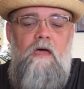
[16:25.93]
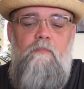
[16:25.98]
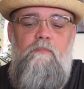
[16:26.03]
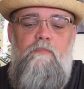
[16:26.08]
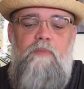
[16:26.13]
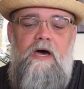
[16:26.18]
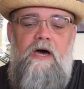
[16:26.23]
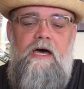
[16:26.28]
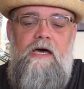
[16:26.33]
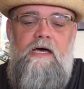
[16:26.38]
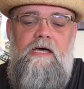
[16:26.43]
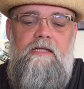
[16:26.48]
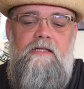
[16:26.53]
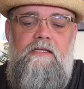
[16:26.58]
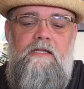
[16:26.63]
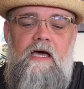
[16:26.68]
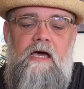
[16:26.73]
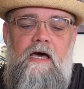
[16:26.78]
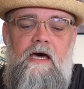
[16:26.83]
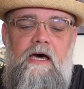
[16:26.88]
but
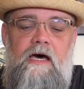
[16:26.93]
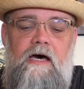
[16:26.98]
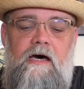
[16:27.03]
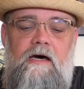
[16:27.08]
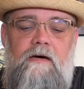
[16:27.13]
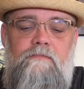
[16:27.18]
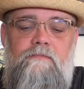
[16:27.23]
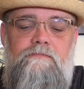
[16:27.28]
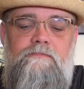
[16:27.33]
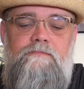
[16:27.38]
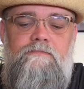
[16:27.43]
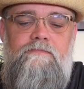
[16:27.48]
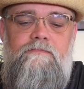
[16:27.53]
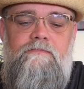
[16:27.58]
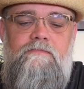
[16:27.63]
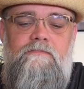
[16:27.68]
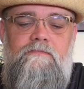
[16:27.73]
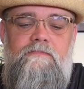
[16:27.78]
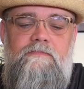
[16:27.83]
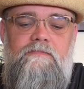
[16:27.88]

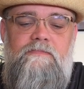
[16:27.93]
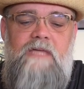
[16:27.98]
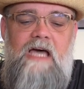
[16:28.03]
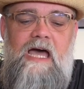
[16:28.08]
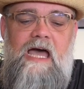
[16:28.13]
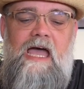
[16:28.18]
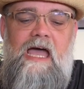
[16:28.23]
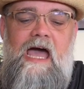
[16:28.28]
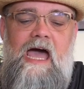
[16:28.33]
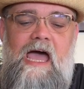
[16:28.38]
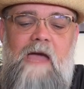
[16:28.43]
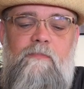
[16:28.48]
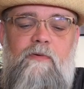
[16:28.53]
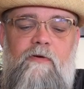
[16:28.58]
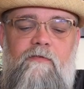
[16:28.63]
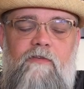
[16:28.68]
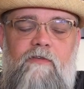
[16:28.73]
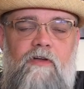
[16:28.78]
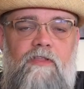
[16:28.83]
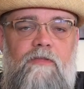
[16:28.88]
I
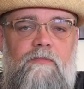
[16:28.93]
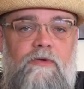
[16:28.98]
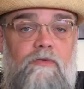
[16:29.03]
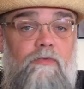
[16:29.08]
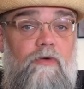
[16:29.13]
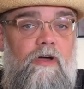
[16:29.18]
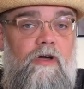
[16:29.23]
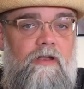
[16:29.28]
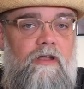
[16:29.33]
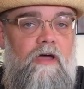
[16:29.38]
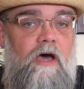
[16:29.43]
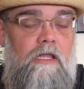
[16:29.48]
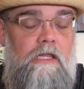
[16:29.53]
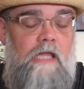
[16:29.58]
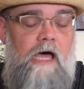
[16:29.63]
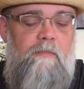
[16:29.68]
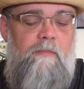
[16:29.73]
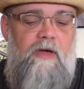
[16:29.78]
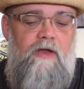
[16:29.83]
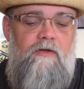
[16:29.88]
prefer them to run a
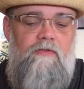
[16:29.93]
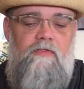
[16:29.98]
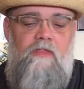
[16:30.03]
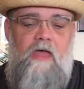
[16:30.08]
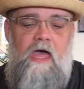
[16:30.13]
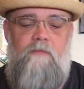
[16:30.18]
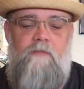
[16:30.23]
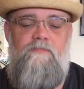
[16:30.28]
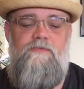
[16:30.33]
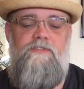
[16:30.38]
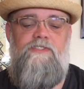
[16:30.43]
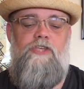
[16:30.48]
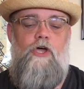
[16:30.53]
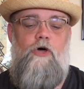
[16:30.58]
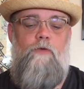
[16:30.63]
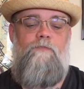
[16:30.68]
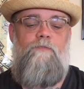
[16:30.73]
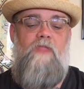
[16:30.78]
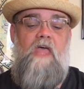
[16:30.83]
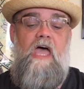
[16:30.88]
lot better than that.
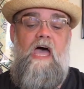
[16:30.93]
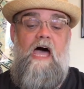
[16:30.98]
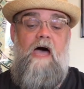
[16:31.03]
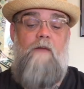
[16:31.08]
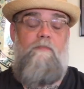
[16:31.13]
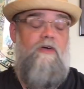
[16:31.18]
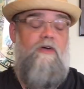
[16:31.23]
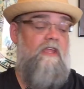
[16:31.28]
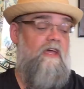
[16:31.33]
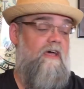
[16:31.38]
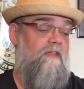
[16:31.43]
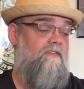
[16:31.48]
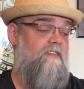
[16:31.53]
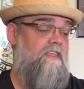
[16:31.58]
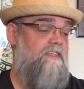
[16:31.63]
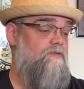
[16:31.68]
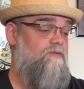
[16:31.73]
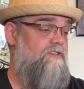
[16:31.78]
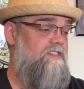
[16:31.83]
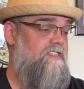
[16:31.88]
So
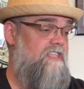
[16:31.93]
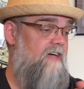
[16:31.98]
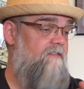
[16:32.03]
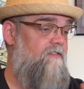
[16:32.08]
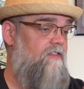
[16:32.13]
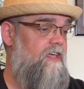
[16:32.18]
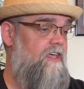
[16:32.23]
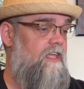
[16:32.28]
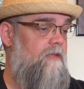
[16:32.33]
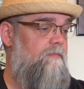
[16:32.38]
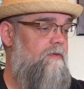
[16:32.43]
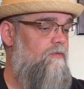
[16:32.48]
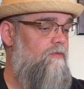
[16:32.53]
this one's definitely gonna be